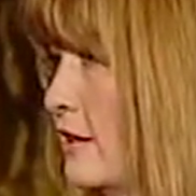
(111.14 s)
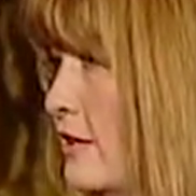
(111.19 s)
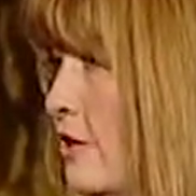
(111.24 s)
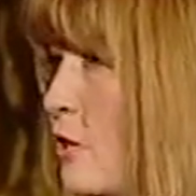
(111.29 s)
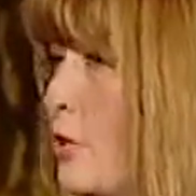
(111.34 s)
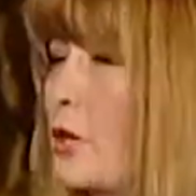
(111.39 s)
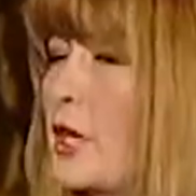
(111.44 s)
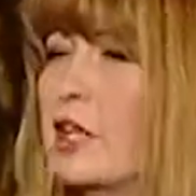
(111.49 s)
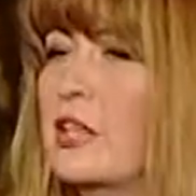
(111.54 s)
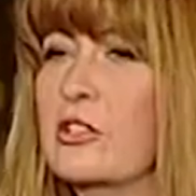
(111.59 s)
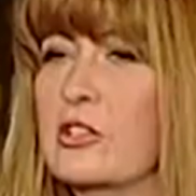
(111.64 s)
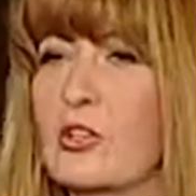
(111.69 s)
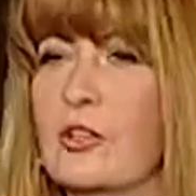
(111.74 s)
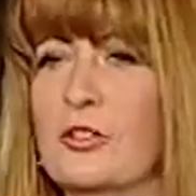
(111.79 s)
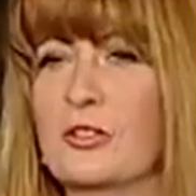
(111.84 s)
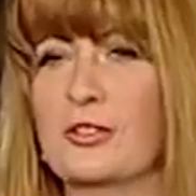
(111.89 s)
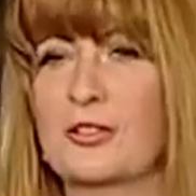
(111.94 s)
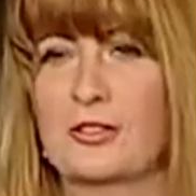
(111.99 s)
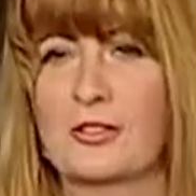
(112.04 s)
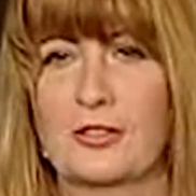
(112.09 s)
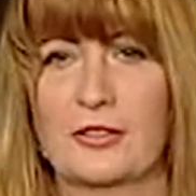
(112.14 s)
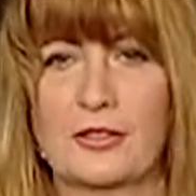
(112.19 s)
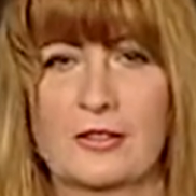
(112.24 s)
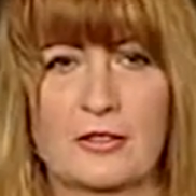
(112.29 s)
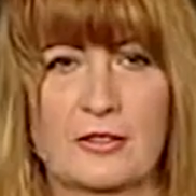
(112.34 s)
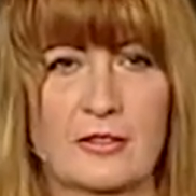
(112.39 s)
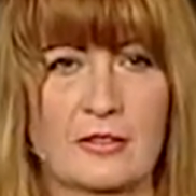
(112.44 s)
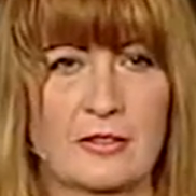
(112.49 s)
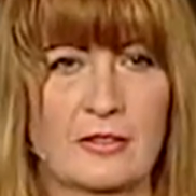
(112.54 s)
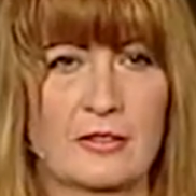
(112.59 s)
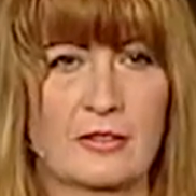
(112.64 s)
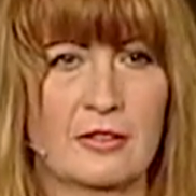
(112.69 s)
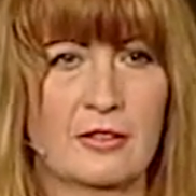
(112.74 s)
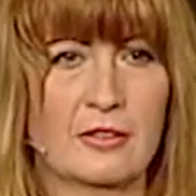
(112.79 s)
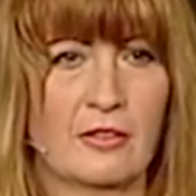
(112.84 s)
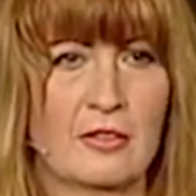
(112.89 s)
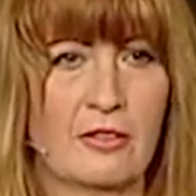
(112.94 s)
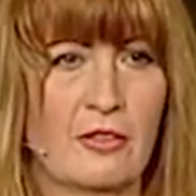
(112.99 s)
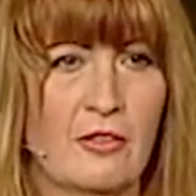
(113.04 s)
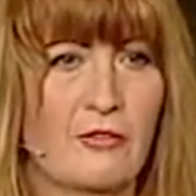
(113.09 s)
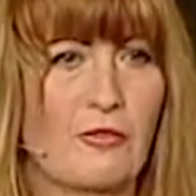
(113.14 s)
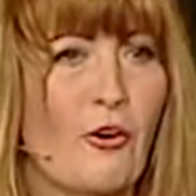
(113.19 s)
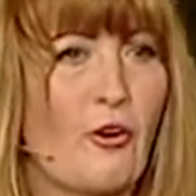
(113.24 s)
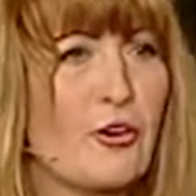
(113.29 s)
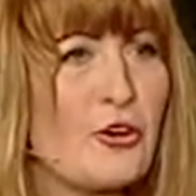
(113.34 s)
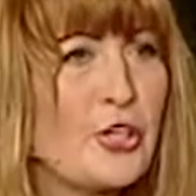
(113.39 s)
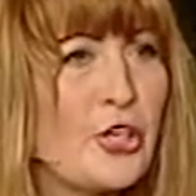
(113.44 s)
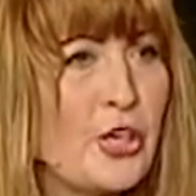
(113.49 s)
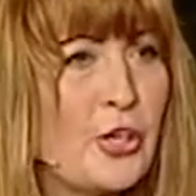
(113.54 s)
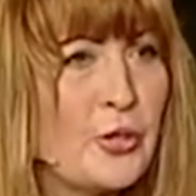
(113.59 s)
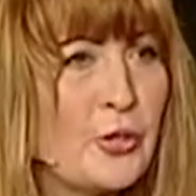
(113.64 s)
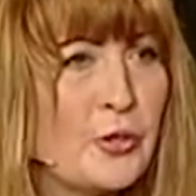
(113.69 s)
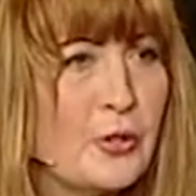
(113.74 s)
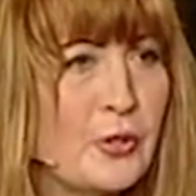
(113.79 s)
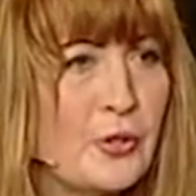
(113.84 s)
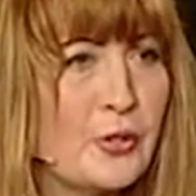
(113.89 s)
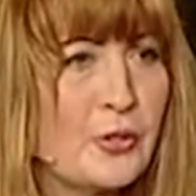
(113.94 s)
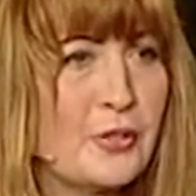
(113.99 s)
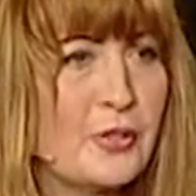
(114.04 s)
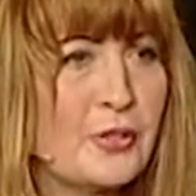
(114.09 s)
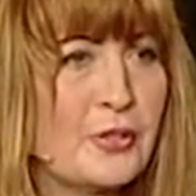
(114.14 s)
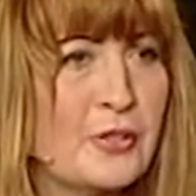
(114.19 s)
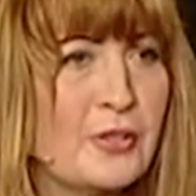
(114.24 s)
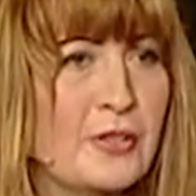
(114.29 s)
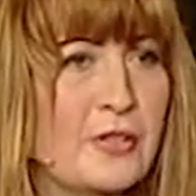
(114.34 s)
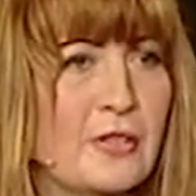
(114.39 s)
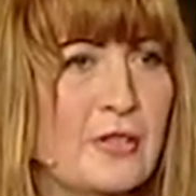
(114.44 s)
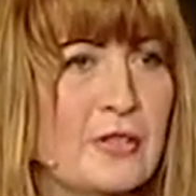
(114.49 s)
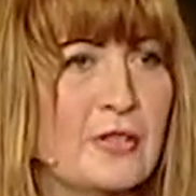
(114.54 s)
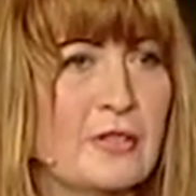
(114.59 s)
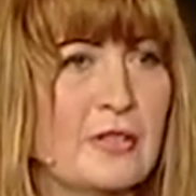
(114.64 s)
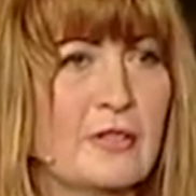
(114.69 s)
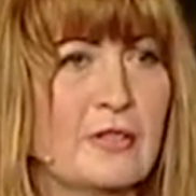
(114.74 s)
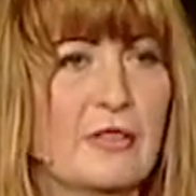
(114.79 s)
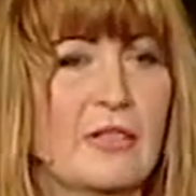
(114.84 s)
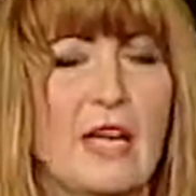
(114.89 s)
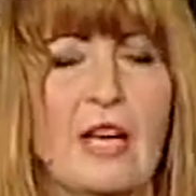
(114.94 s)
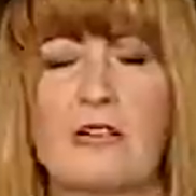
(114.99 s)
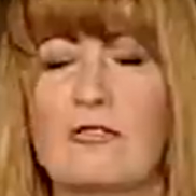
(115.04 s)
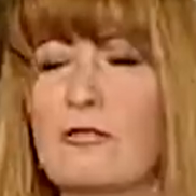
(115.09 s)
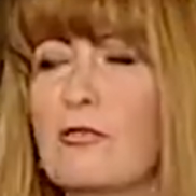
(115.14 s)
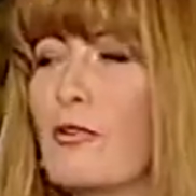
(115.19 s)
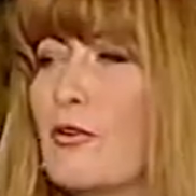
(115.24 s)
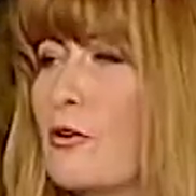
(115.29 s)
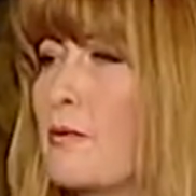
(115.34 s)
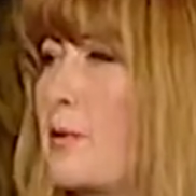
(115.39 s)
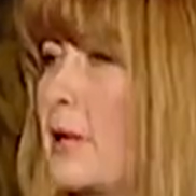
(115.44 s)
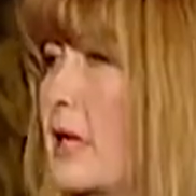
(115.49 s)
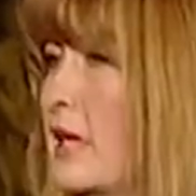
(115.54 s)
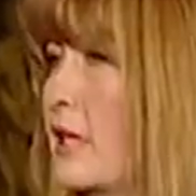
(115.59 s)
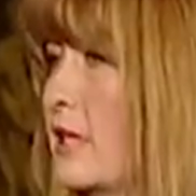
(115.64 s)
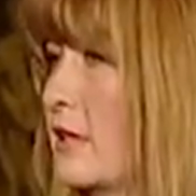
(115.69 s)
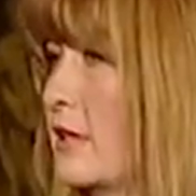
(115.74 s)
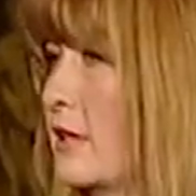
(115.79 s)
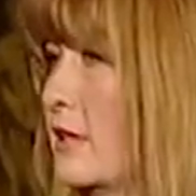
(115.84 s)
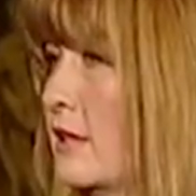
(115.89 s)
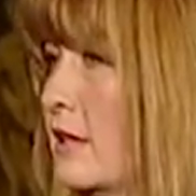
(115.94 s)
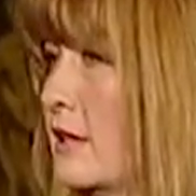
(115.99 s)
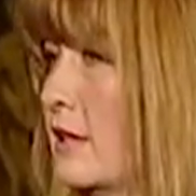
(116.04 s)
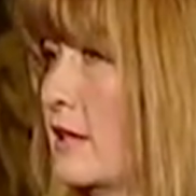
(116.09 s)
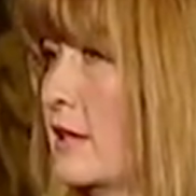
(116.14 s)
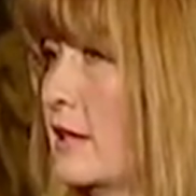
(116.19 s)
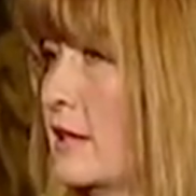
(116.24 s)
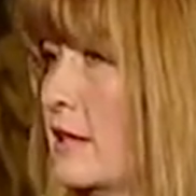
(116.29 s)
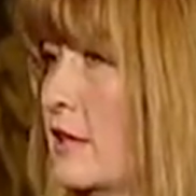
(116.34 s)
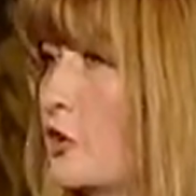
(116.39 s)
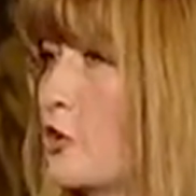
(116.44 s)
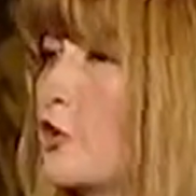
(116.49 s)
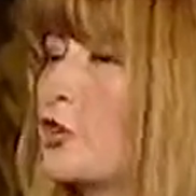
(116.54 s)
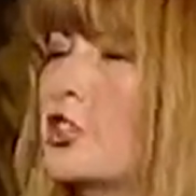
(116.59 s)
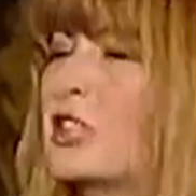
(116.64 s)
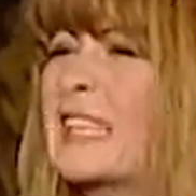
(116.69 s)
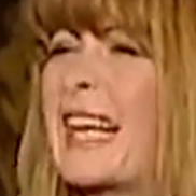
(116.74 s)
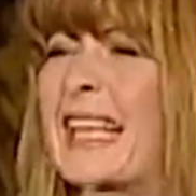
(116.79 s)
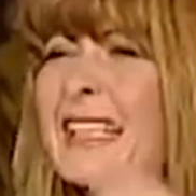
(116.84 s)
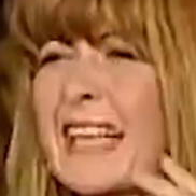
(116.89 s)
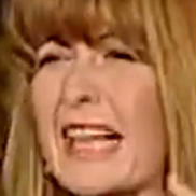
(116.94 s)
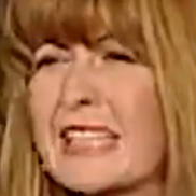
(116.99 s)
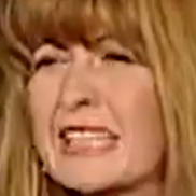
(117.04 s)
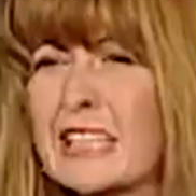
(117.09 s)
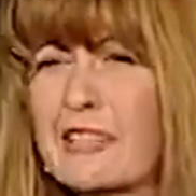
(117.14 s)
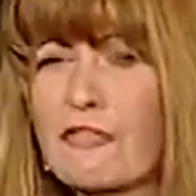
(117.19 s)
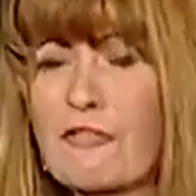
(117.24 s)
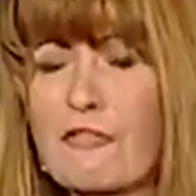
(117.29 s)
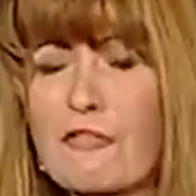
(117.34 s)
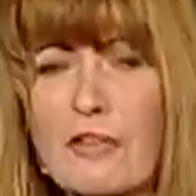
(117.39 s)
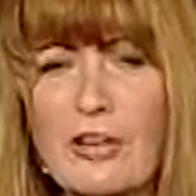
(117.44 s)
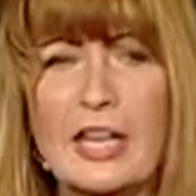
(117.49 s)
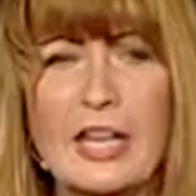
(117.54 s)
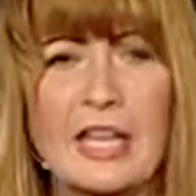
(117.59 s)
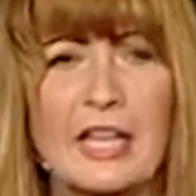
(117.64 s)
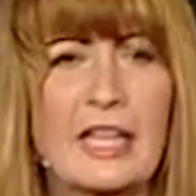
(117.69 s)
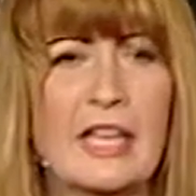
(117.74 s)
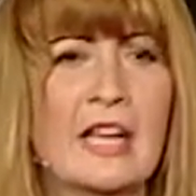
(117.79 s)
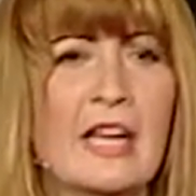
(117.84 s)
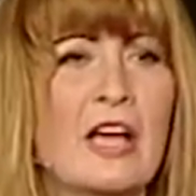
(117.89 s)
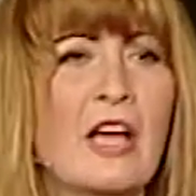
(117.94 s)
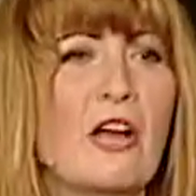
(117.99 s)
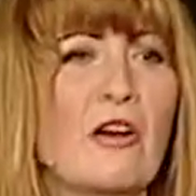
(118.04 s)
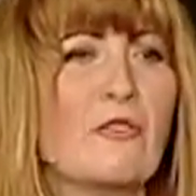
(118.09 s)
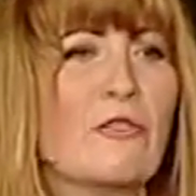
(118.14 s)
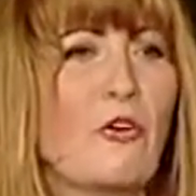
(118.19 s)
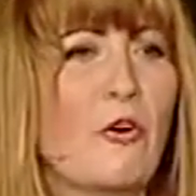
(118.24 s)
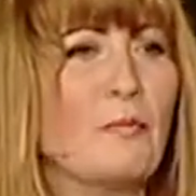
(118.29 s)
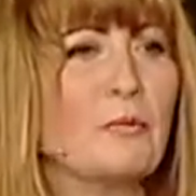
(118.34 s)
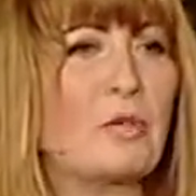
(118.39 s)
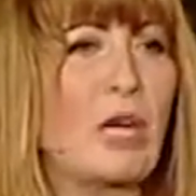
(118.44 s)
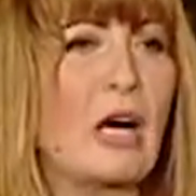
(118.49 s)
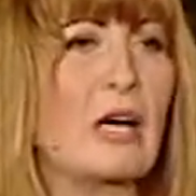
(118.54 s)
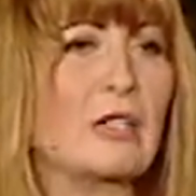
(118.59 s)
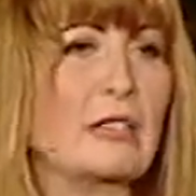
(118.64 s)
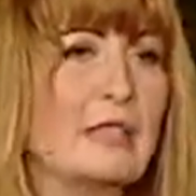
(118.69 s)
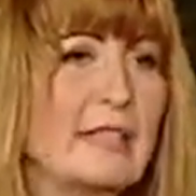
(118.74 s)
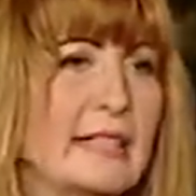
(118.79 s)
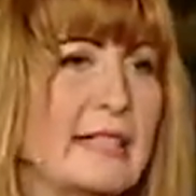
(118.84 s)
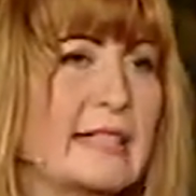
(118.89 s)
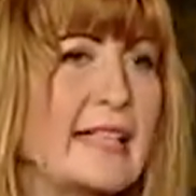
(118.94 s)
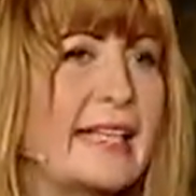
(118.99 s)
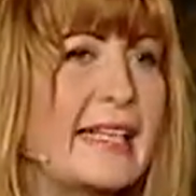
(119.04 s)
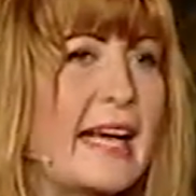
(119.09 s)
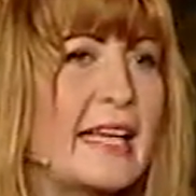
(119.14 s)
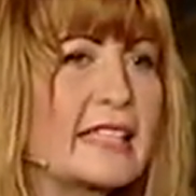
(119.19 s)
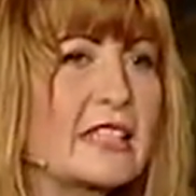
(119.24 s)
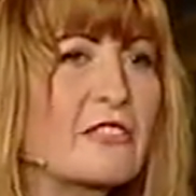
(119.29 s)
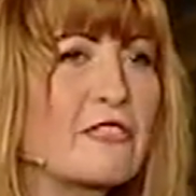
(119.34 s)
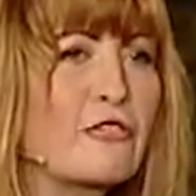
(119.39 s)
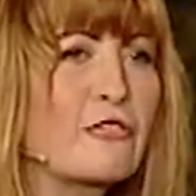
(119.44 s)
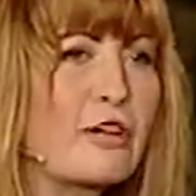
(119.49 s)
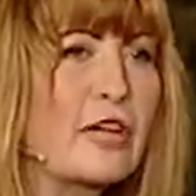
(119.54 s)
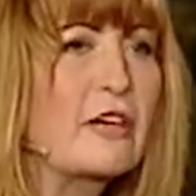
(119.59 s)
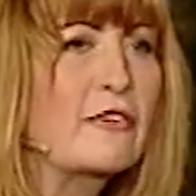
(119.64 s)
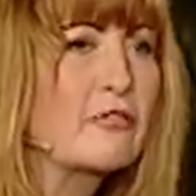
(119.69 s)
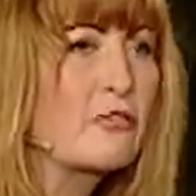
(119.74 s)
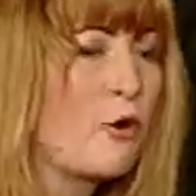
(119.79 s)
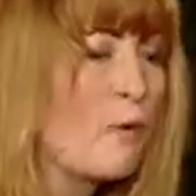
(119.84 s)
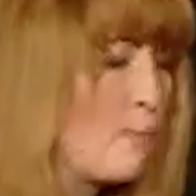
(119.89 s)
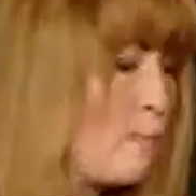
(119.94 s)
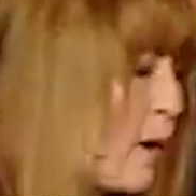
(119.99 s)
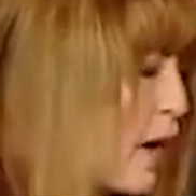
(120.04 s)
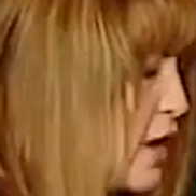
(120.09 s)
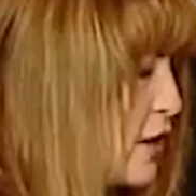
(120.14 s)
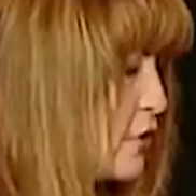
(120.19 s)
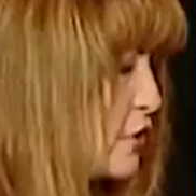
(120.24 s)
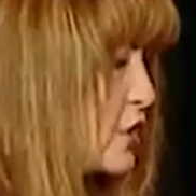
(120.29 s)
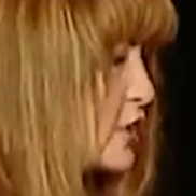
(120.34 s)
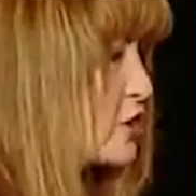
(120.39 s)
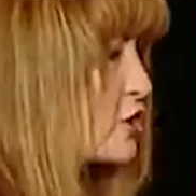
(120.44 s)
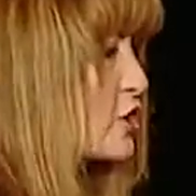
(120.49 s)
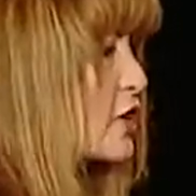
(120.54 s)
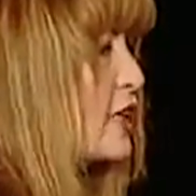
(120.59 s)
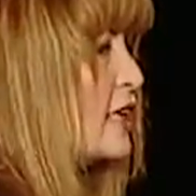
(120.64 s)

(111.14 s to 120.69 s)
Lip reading: on a cross for you and for me, to set us free from darkness, set us free from bondage,